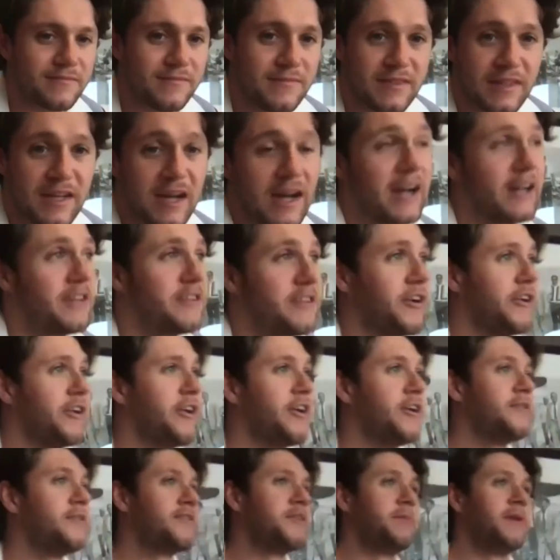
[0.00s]
I don't
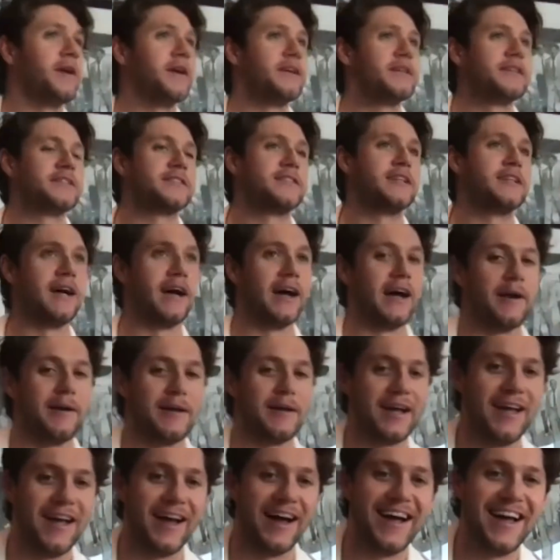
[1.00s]
know, to be
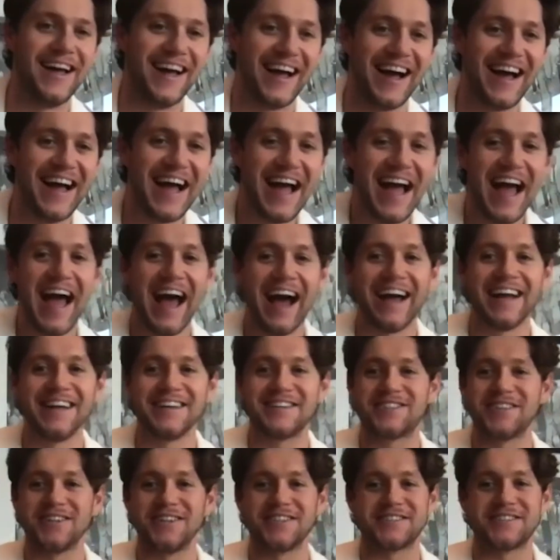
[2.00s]

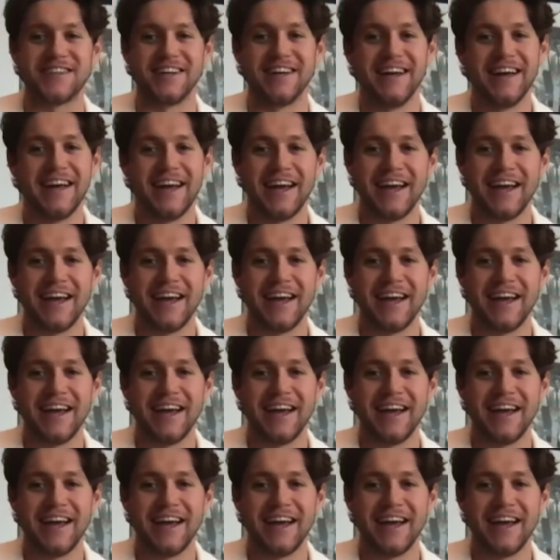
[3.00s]
honest.